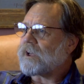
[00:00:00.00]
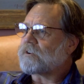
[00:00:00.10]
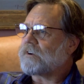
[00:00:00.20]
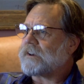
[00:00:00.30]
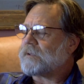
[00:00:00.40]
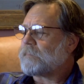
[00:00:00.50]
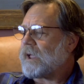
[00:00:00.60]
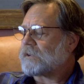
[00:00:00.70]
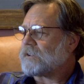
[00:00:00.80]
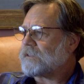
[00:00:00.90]
great
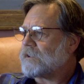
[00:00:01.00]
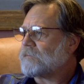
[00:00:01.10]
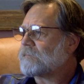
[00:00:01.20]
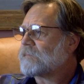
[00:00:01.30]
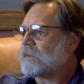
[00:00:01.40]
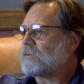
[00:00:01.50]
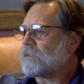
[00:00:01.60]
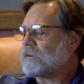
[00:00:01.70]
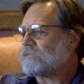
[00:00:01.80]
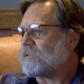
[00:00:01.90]
impact on them. They were
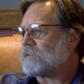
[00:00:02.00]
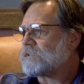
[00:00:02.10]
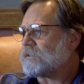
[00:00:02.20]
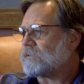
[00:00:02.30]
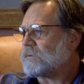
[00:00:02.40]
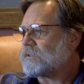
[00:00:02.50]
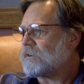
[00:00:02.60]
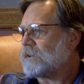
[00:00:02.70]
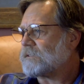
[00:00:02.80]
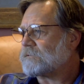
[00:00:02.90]
there first, so we
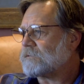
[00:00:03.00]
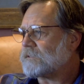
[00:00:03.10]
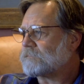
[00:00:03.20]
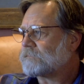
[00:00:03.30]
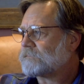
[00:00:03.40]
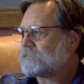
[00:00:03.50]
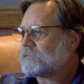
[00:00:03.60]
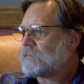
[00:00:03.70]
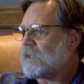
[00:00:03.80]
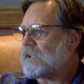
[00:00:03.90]
try to
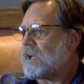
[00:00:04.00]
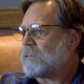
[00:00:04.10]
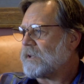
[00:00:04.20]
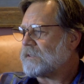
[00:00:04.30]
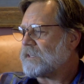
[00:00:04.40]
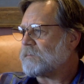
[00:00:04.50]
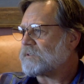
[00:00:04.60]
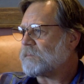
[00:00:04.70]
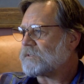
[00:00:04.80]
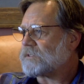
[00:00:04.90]
accommodate them
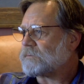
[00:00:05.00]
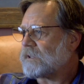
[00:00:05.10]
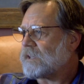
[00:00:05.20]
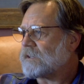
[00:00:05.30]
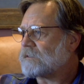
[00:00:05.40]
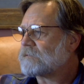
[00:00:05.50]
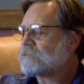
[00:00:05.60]
as much as we can.